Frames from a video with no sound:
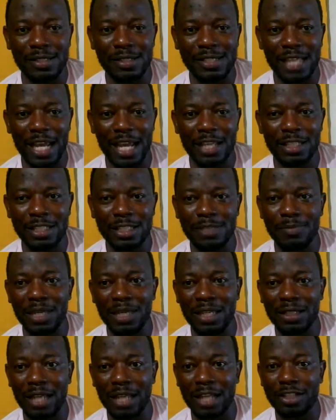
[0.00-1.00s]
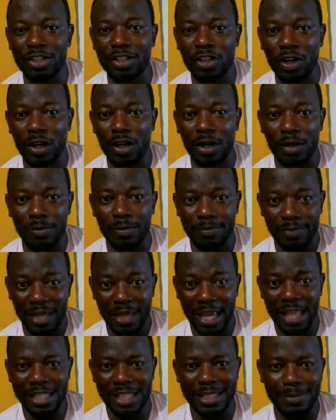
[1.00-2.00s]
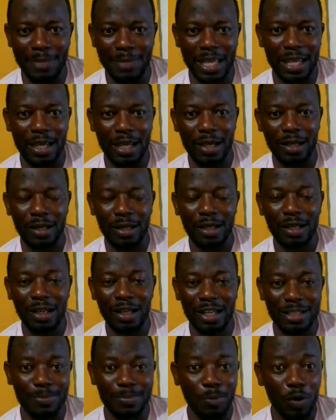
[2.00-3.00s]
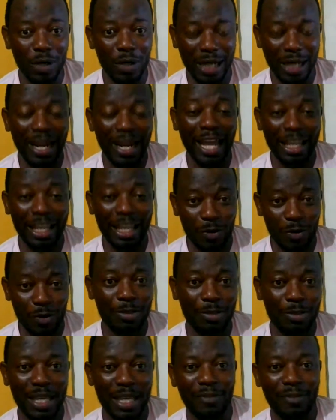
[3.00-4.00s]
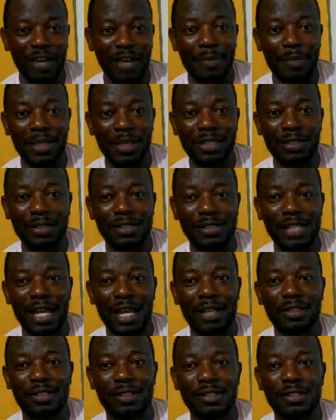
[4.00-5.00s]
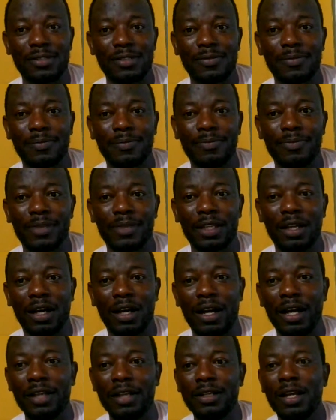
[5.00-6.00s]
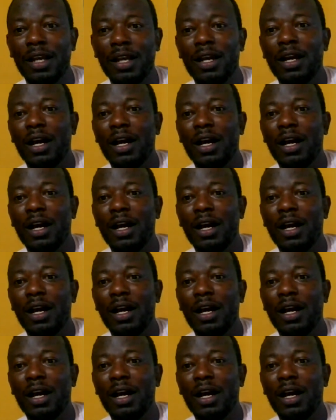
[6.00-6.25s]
science, being that your SBA is more than likely going to be environmental science. All right.